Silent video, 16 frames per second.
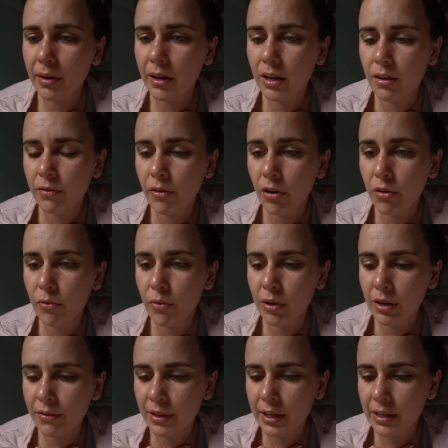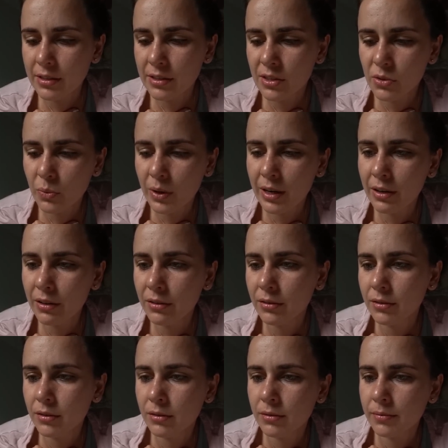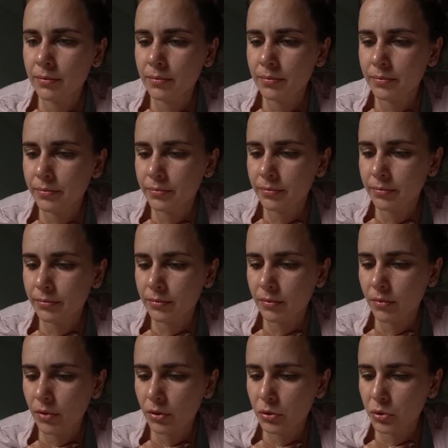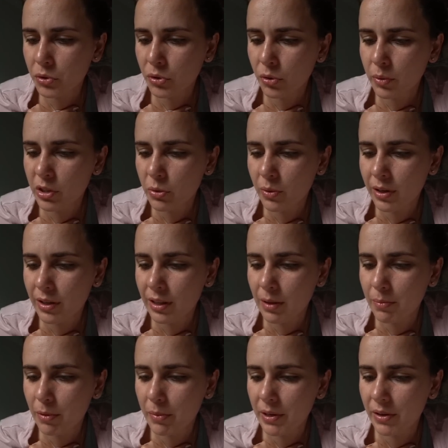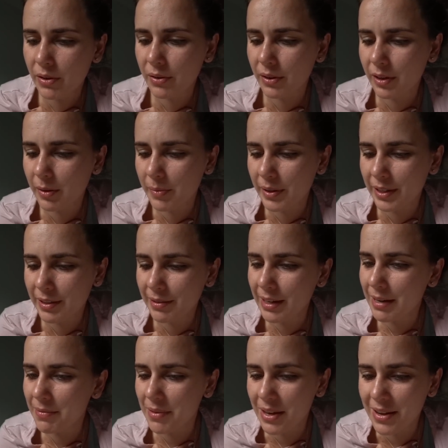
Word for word: I'm going to evolve one of these as well. I'm not sure which one. They're probably not going to be yet.